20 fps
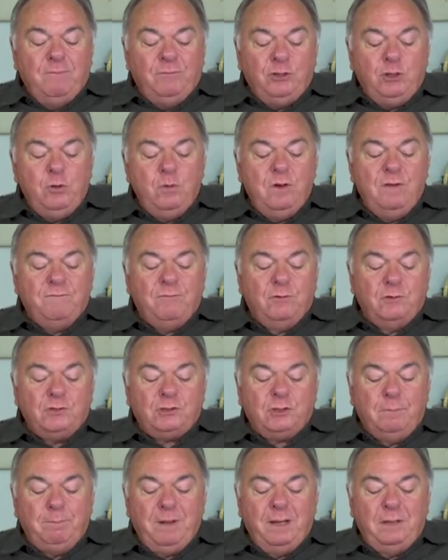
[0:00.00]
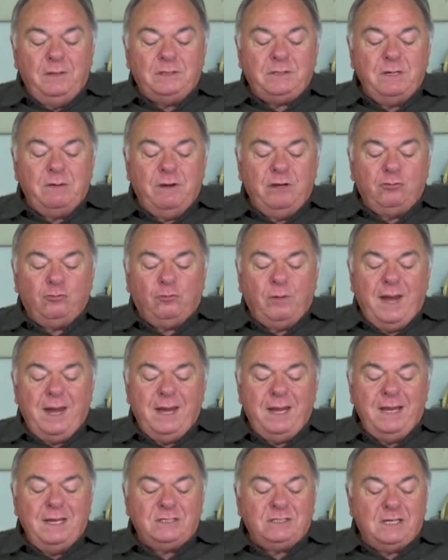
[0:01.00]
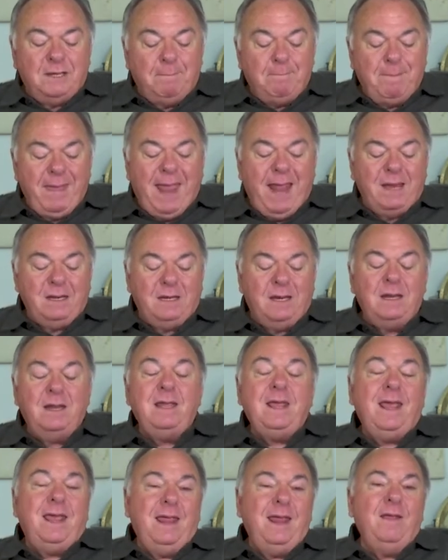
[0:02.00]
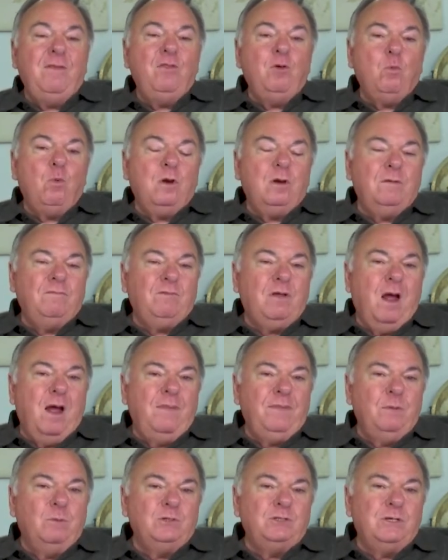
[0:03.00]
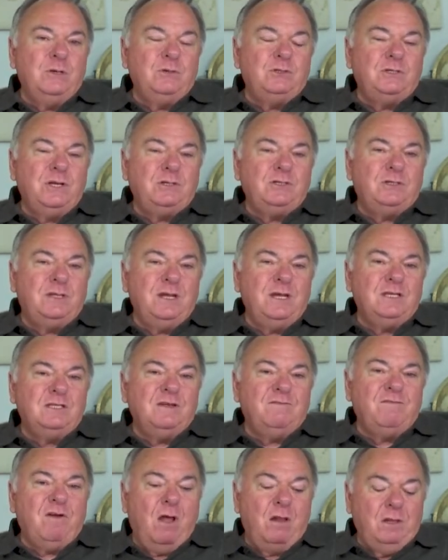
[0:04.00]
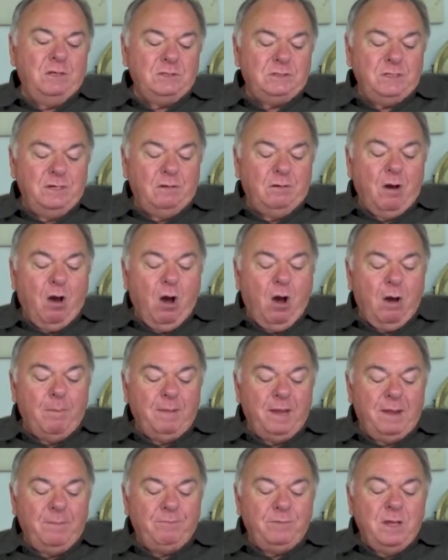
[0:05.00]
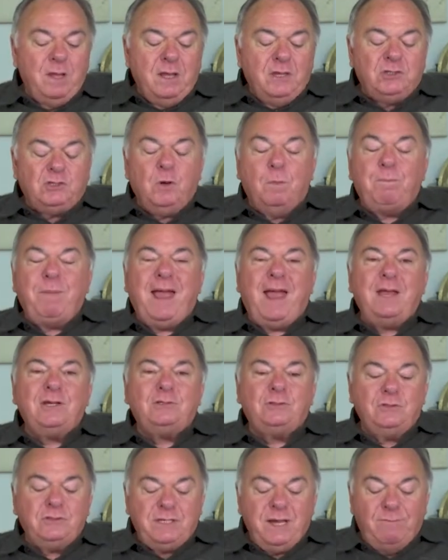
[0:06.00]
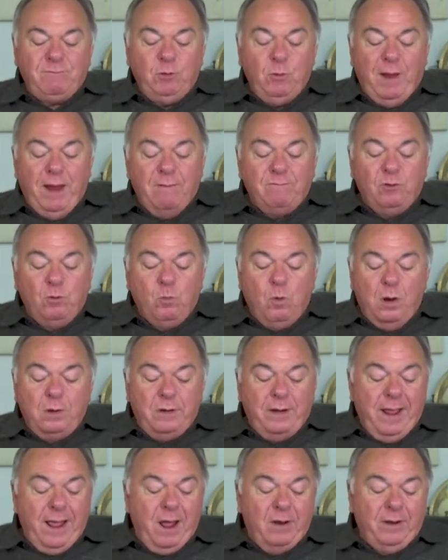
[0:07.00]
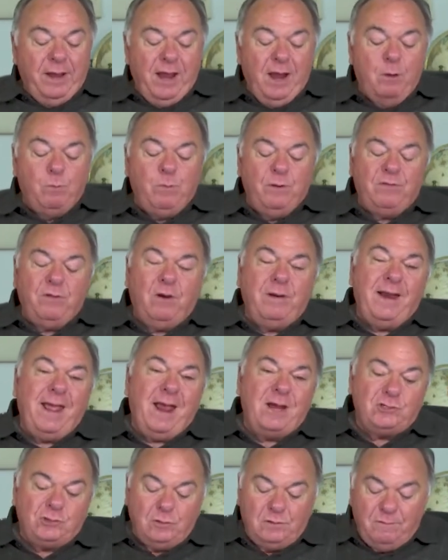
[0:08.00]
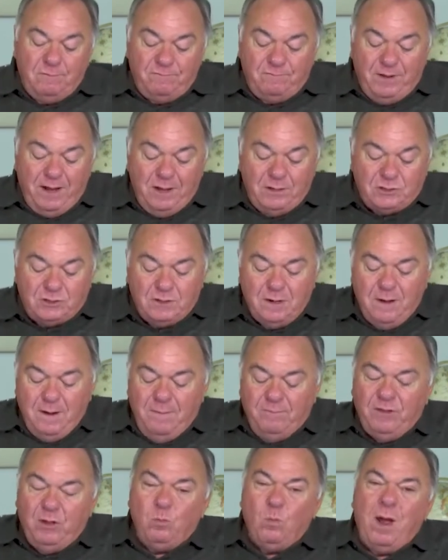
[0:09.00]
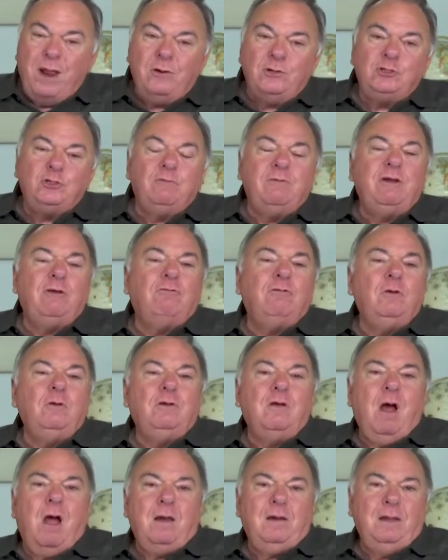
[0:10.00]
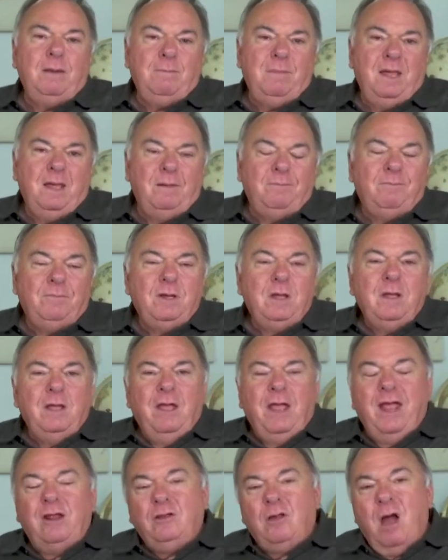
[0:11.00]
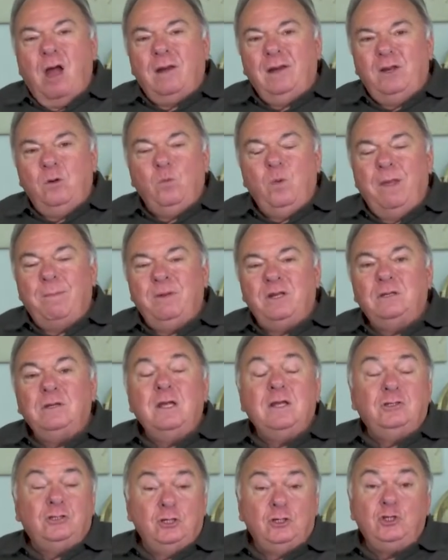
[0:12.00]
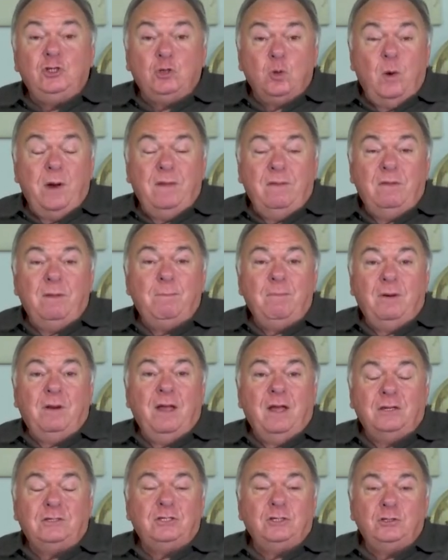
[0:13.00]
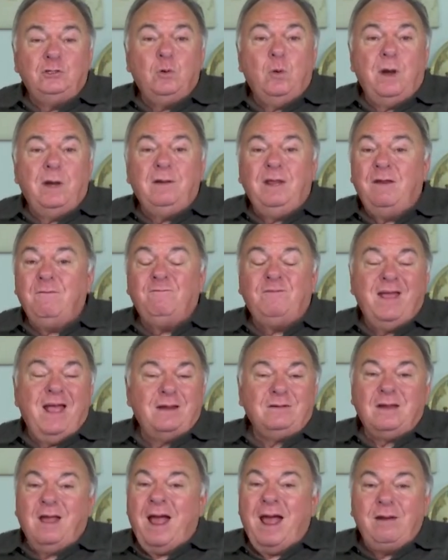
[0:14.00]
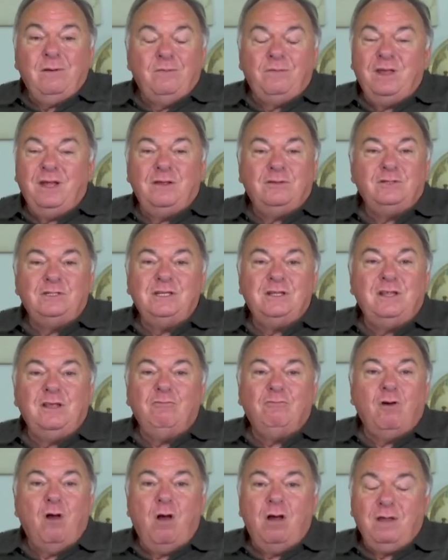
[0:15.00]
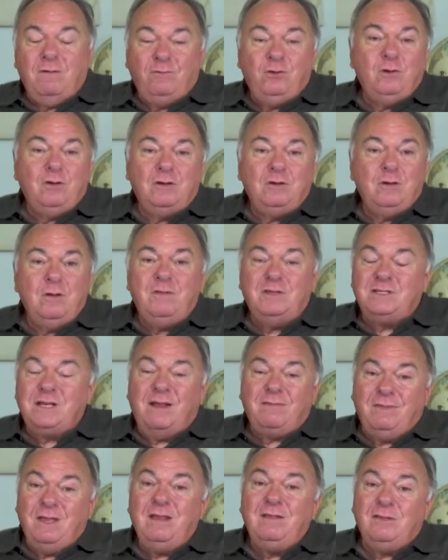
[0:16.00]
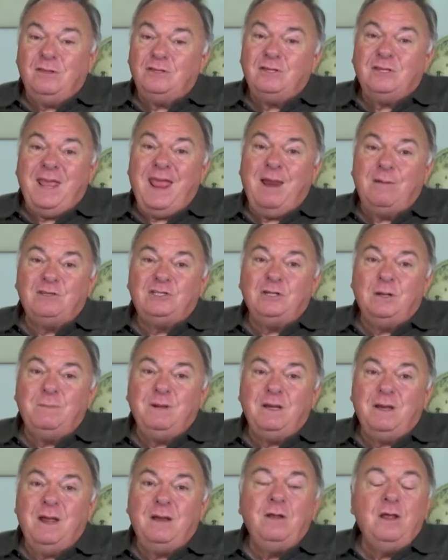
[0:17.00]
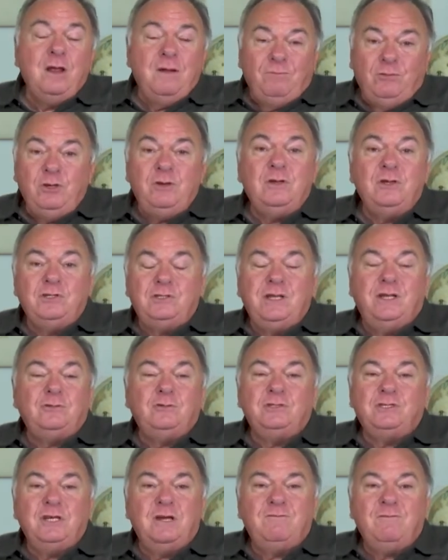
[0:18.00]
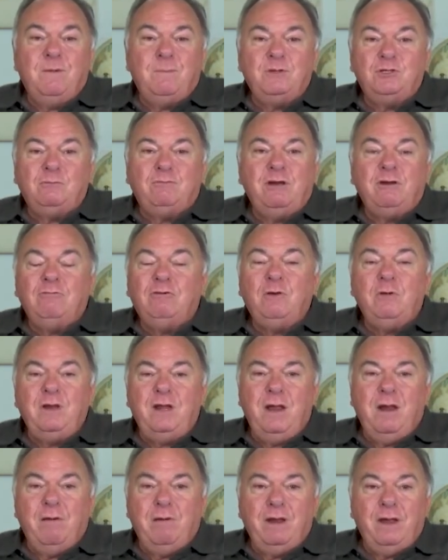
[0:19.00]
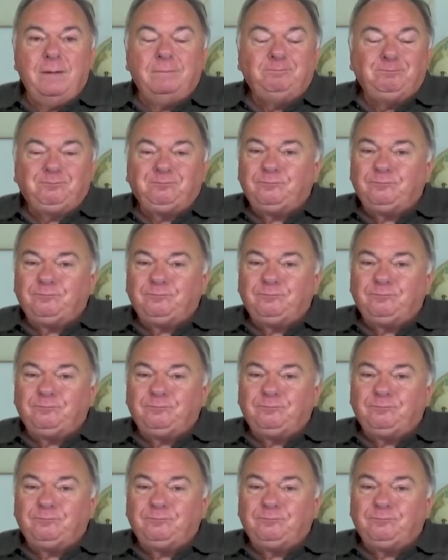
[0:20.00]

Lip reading: Universal military training is commanded. In the Word of God, there was no such thing as a volunteer army. So pastors, have you ever wondered how to help with our national defense? Then why don't you recruit godly men and godly women to join them, In fact, I don't think there's anything wrong if you can do this. I think that it can still be done. You can set yourself up as a recruiting area.